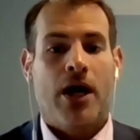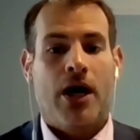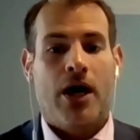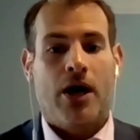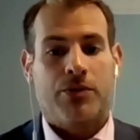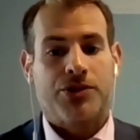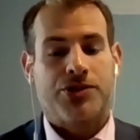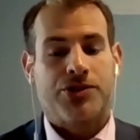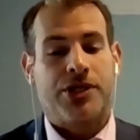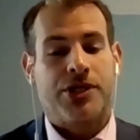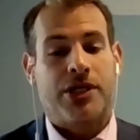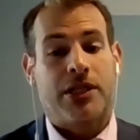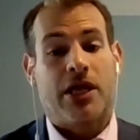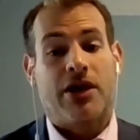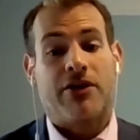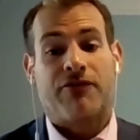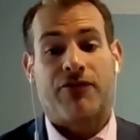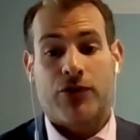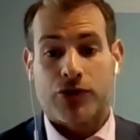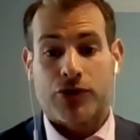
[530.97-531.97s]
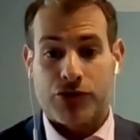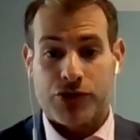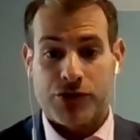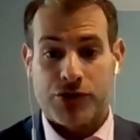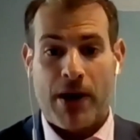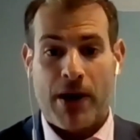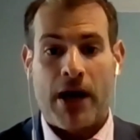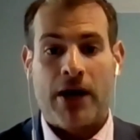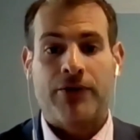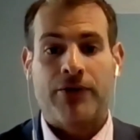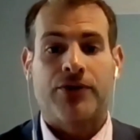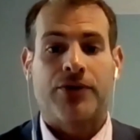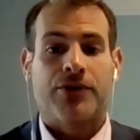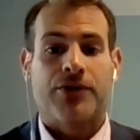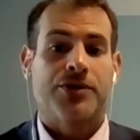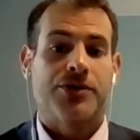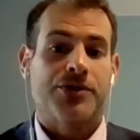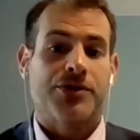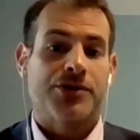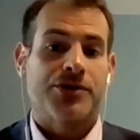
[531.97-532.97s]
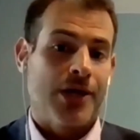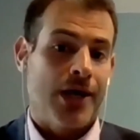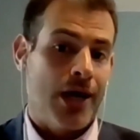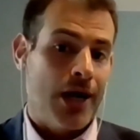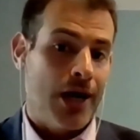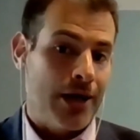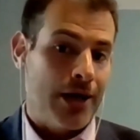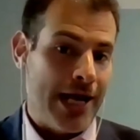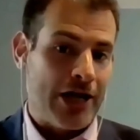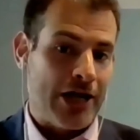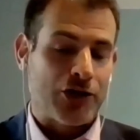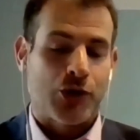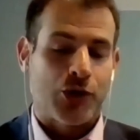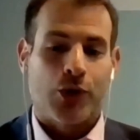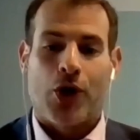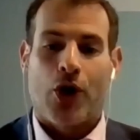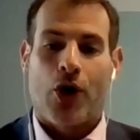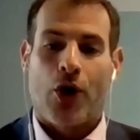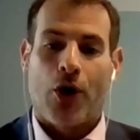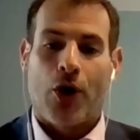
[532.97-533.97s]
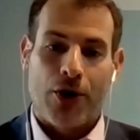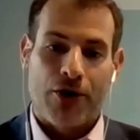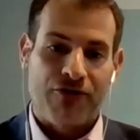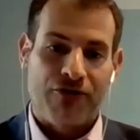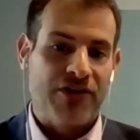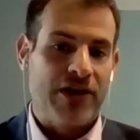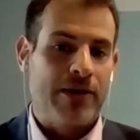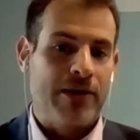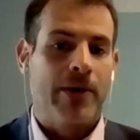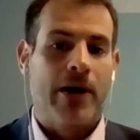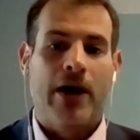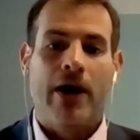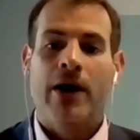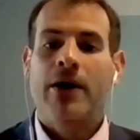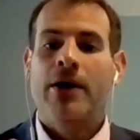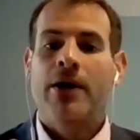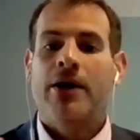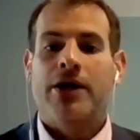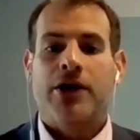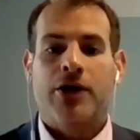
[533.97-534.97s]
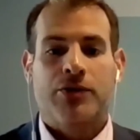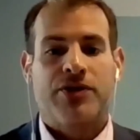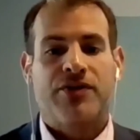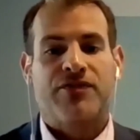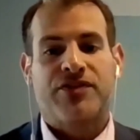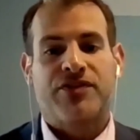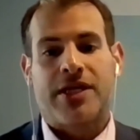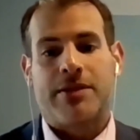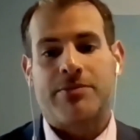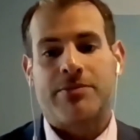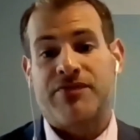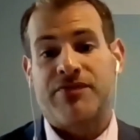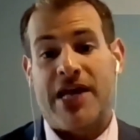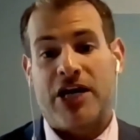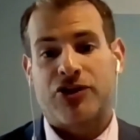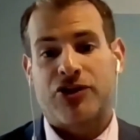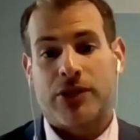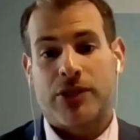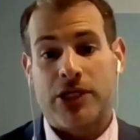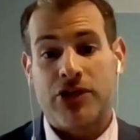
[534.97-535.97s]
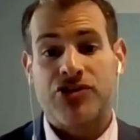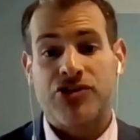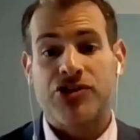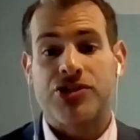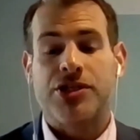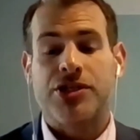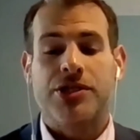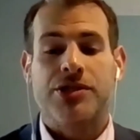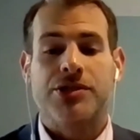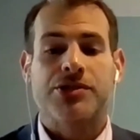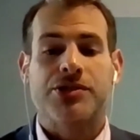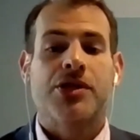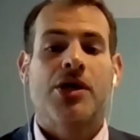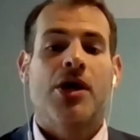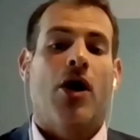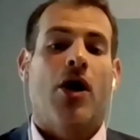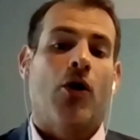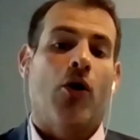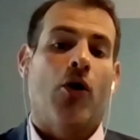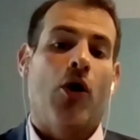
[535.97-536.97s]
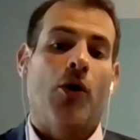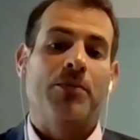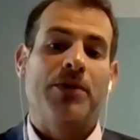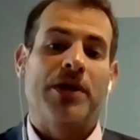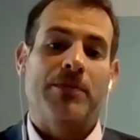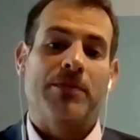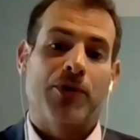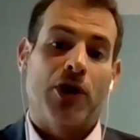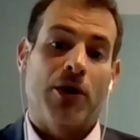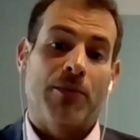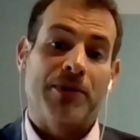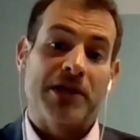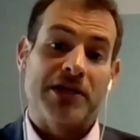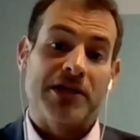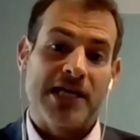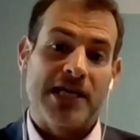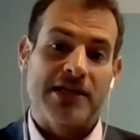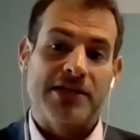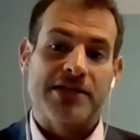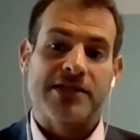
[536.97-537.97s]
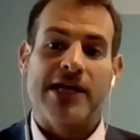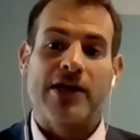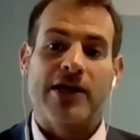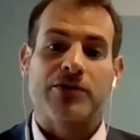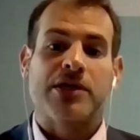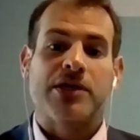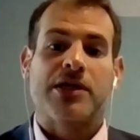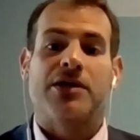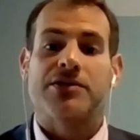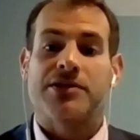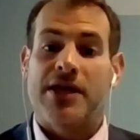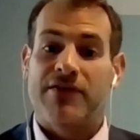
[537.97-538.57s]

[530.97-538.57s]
We're seeing a lot of first responders, National Guard, FEMA, different types of national agencies are all being put up at extended stay hotels.